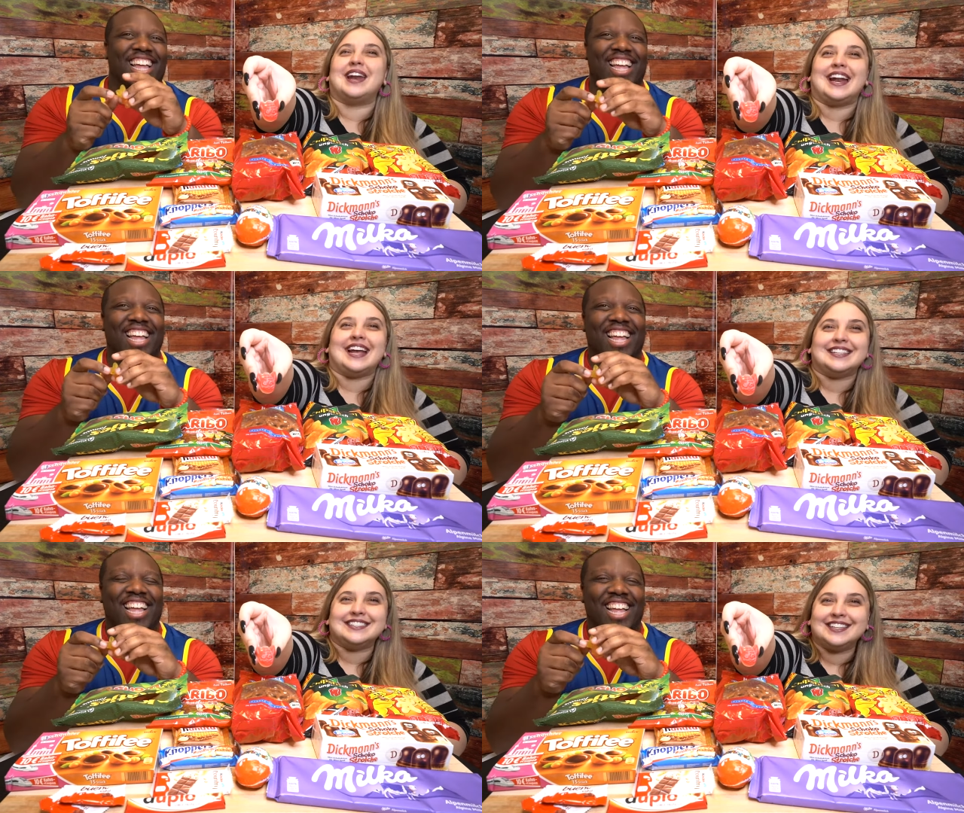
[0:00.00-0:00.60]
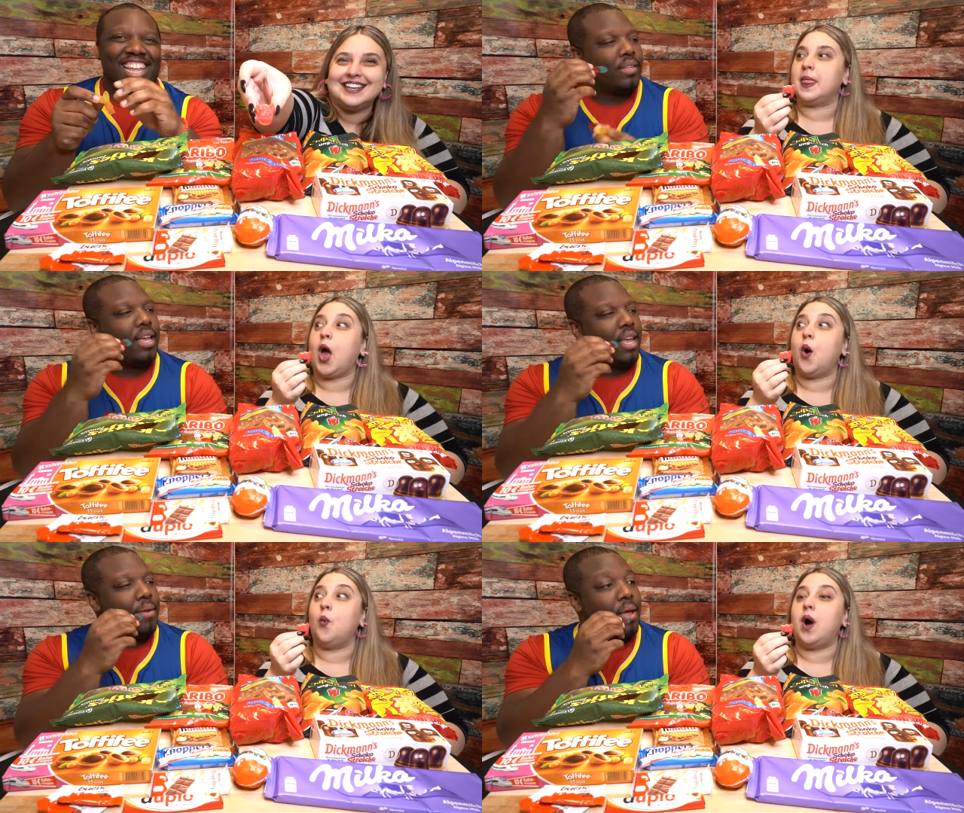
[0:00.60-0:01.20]
Speaker 1: it is.
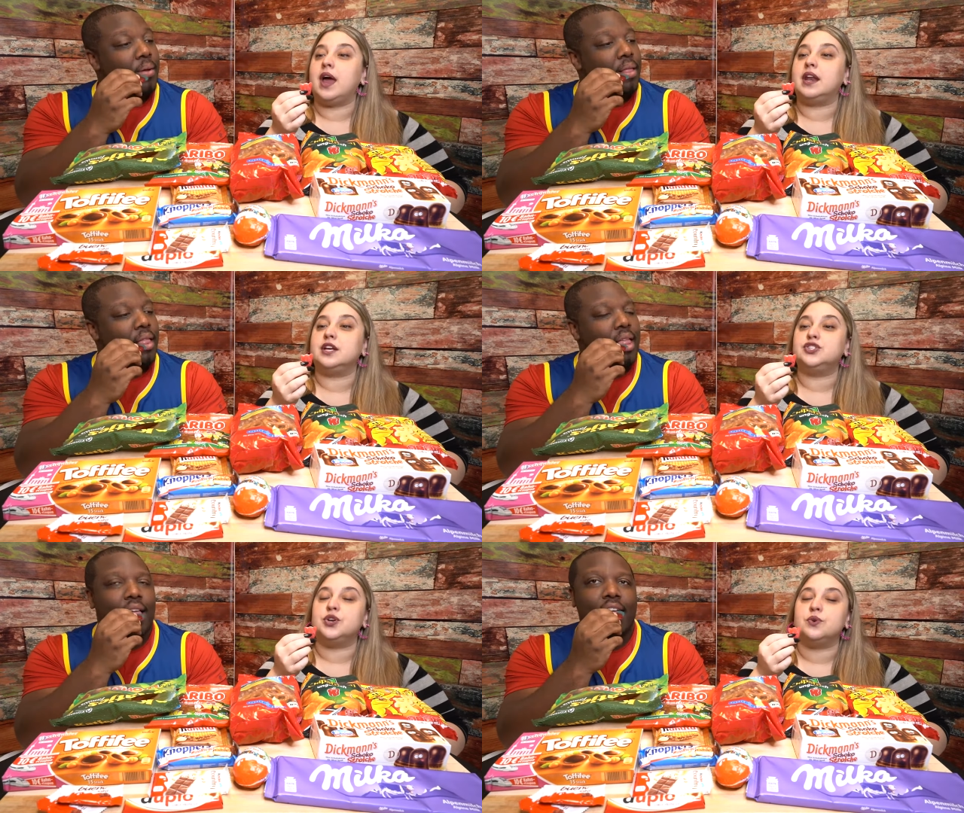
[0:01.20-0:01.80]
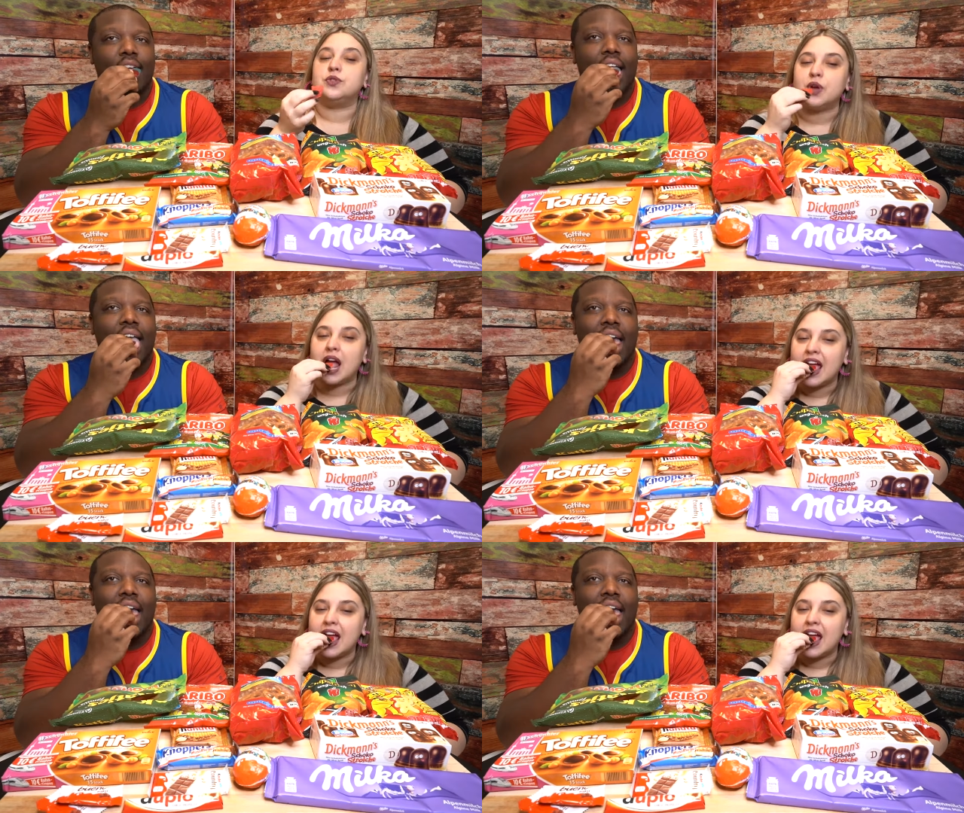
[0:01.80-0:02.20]
1, 2, 3.